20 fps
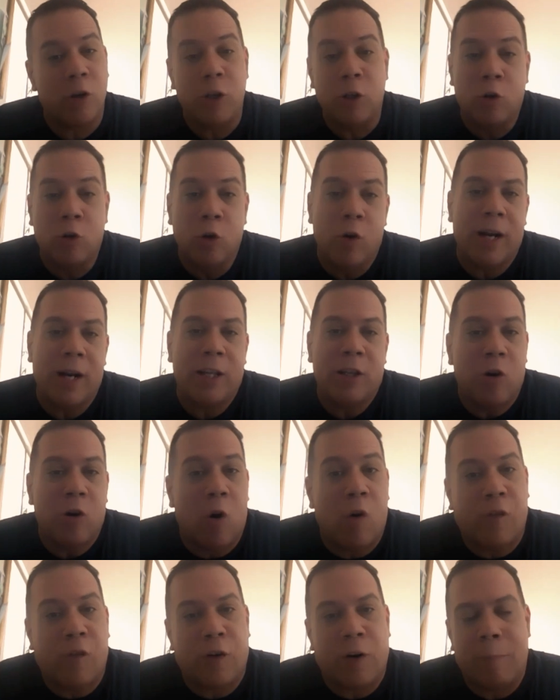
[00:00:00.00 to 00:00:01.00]
You do it and you
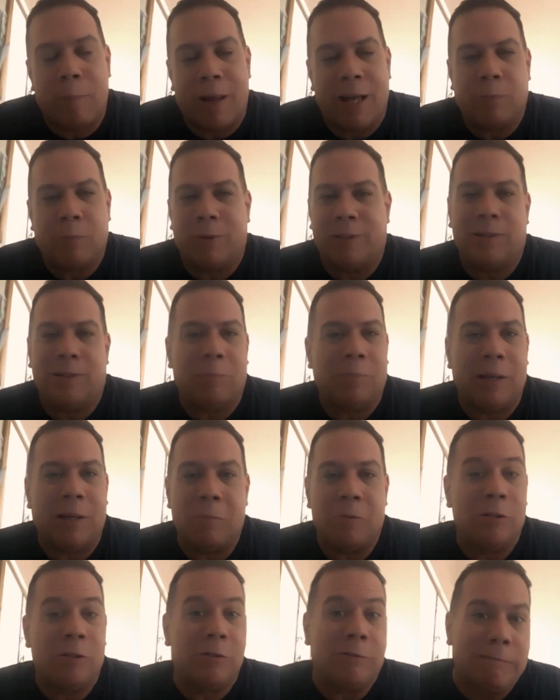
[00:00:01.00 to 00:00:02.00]
hope for the best, but
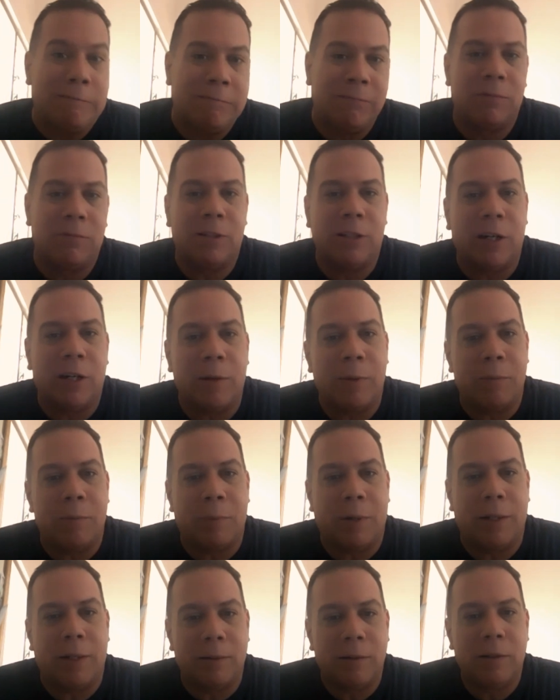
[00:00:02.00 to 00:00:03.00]
sometimes you know what I mean.
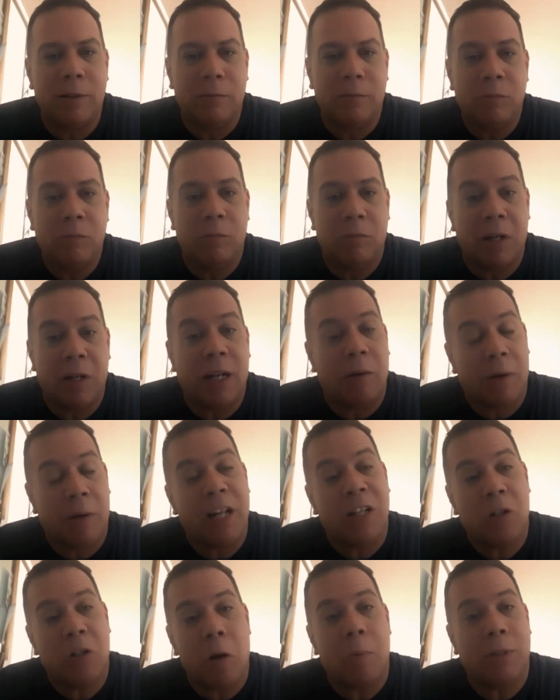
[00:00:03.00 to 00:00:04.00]
But when
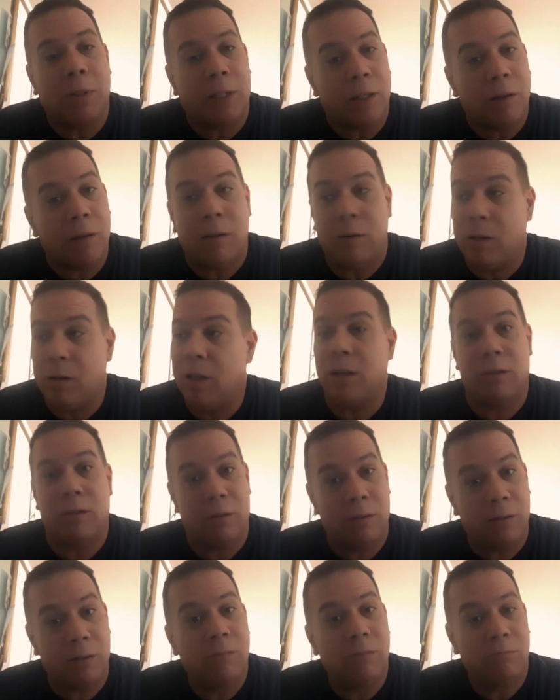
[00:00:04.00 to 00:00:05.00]
I saw him, I was like, yeah,
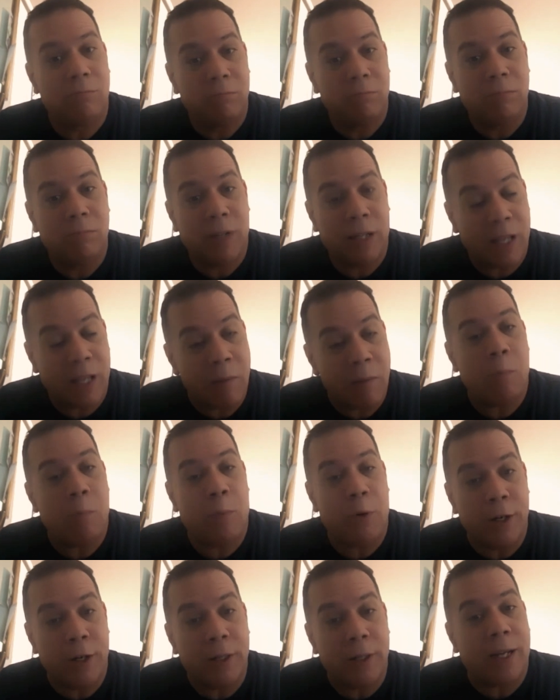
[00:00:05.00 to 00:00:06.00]
it came out
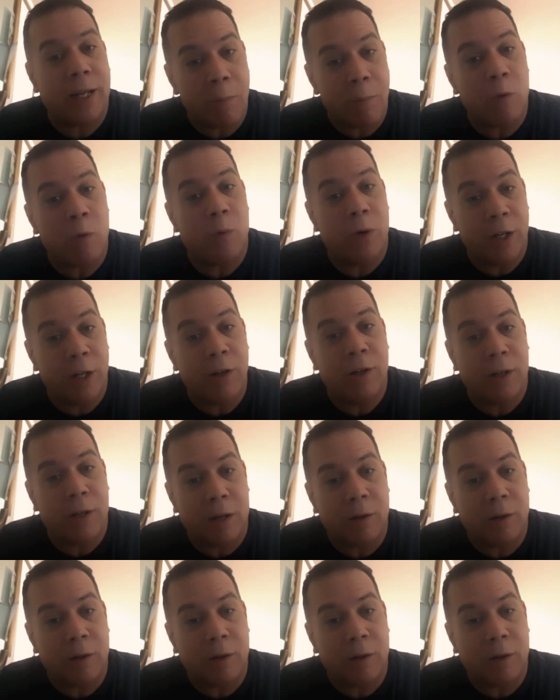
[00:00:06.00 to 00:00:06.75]
pretty. That came out really good.